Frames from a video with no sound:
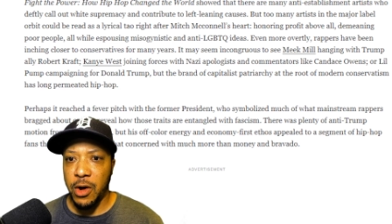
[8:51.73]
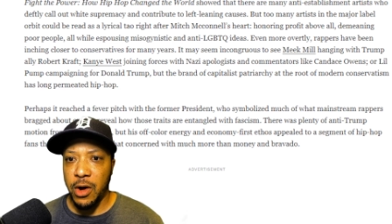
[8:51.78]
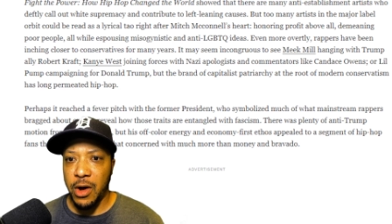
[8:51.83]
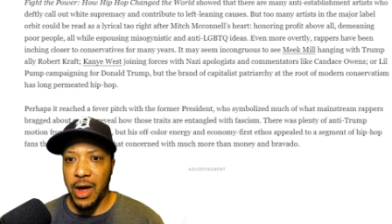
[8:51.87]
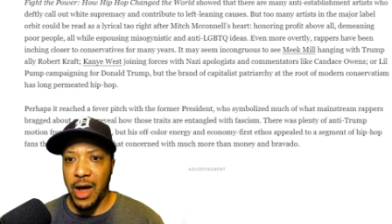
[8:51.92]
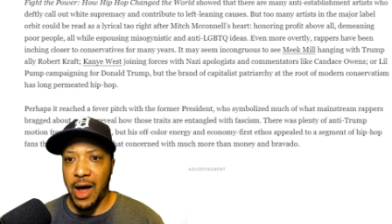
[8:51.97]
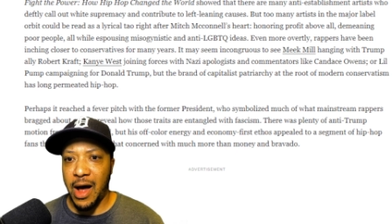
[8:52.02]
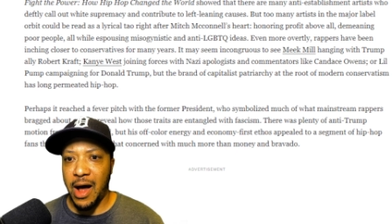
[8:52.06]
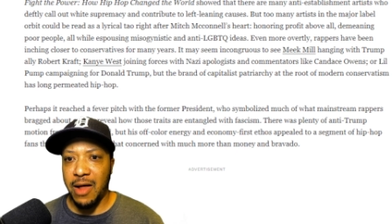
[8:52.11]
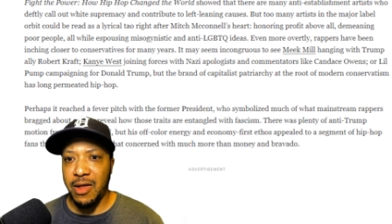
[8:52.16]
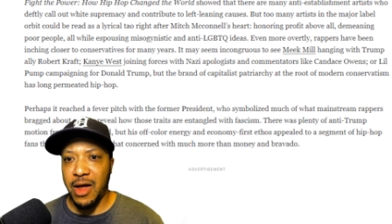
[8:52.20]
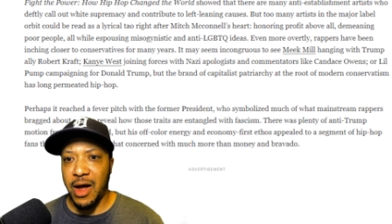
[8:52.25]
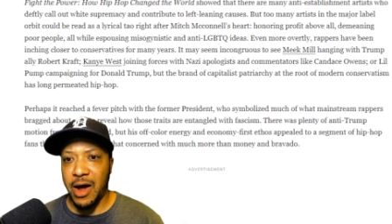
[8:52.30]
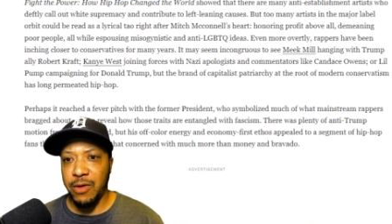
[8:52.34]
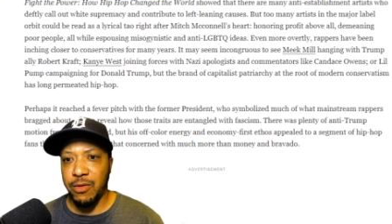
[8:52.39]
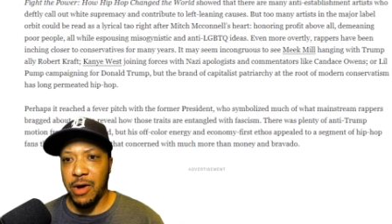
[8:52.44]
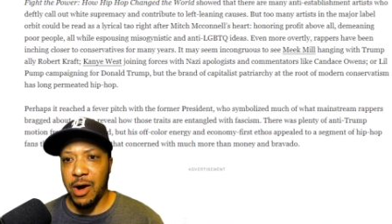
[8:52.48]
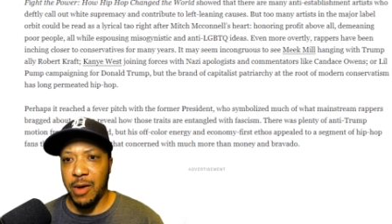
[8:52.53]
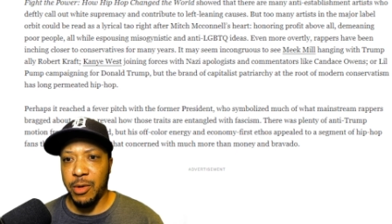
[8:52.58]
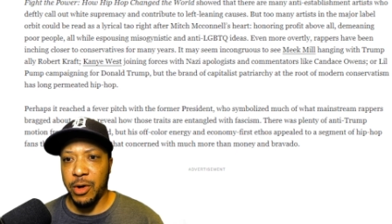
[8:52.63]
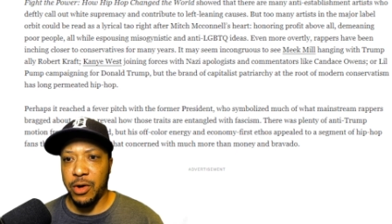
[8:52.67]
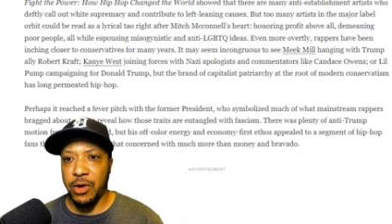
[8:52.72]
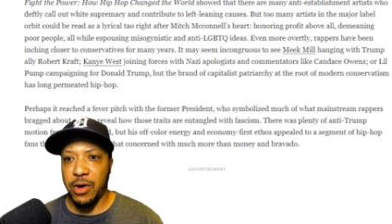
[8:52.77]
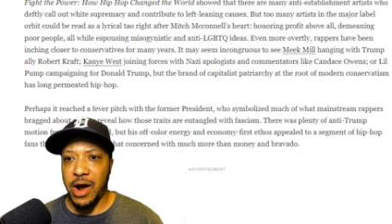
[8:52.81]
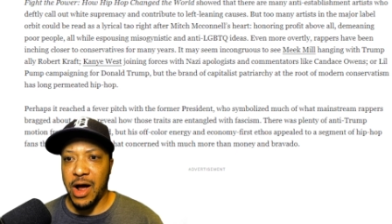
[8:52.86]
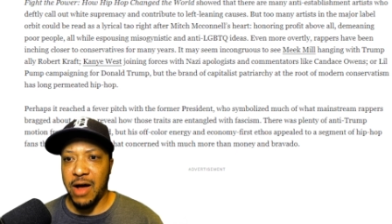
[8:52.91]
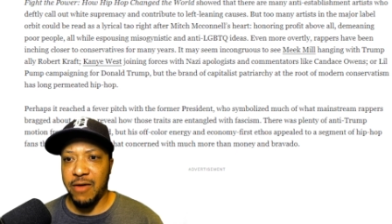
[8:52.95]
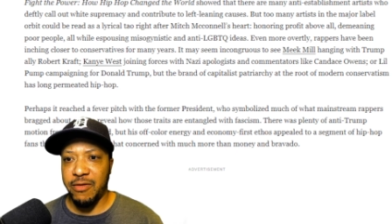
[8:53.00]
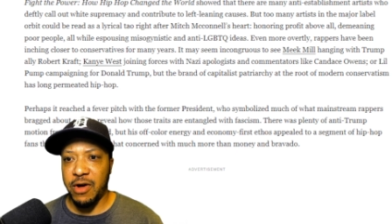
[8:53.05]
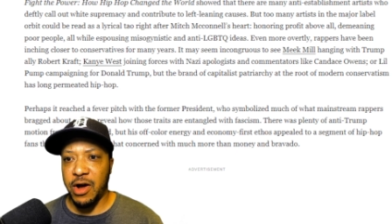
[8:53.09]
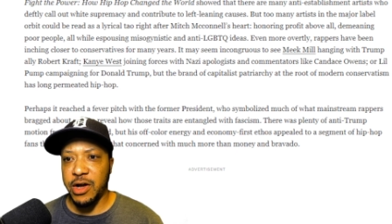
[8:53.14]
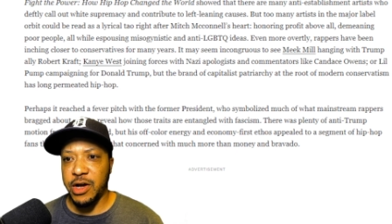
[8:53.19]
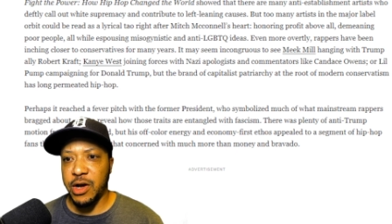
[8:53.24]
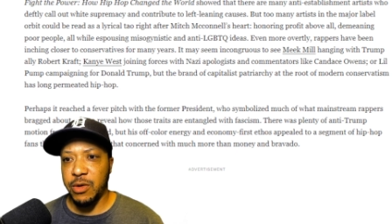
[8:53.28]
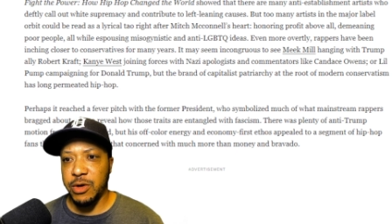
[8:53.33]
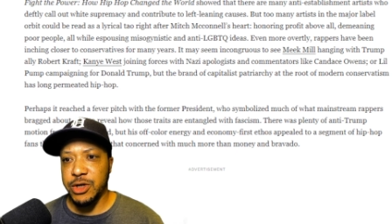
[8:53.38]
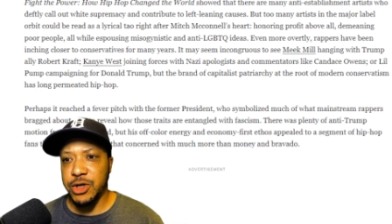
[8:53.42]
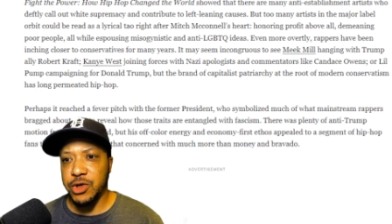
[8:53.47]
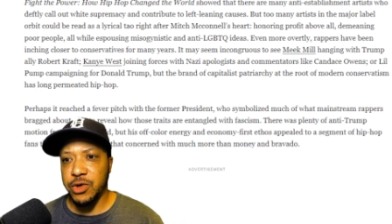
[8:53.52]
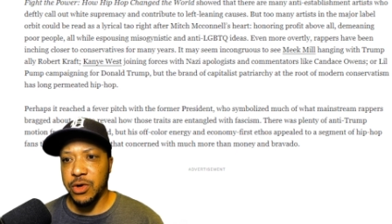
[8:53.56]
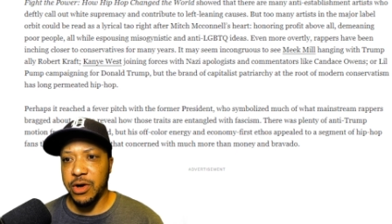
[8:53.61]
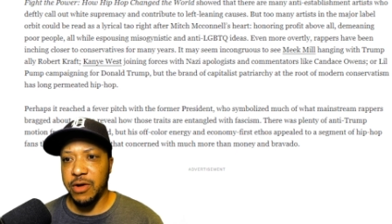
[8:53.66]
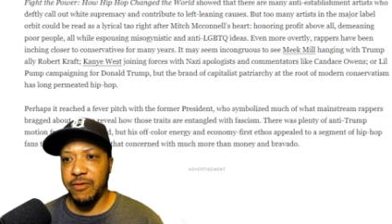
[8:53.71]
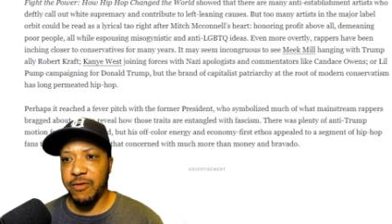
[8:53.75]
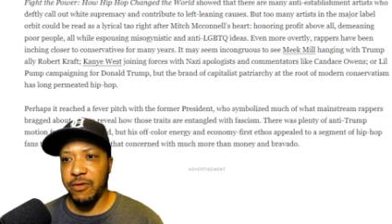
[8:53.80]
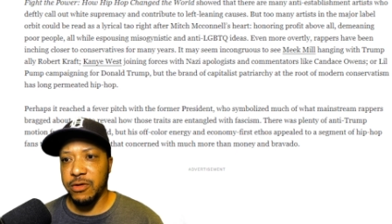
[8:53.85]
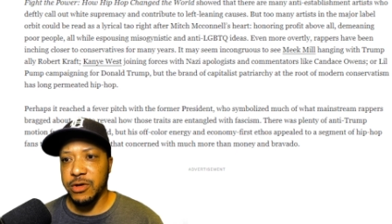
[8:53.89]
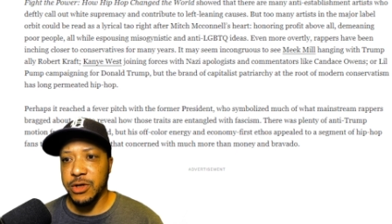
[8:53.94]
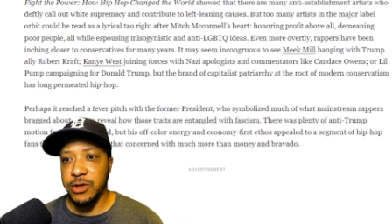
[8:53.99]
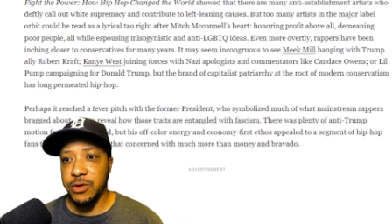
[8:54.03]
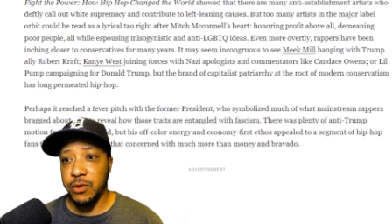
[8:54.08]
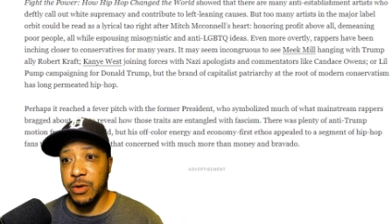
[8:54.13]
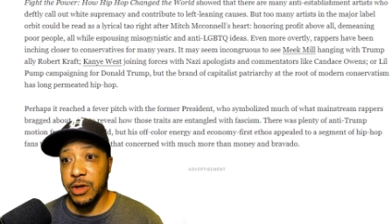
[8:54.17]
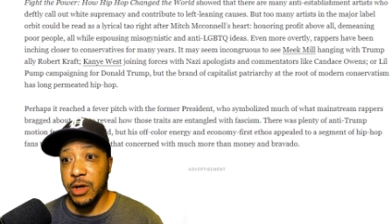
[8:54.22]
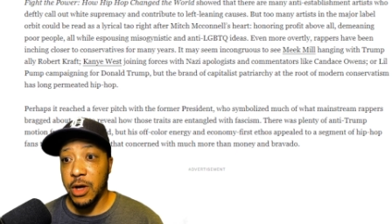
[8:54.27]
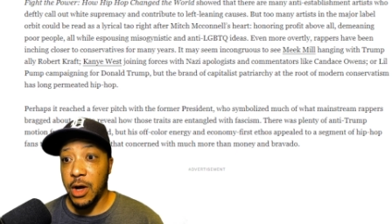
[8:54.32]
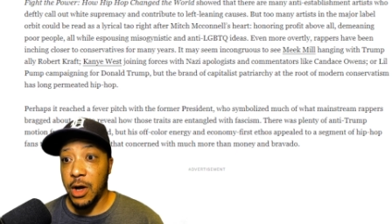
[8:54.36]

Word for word: ally Robert Kraft, Kanye West joining forces with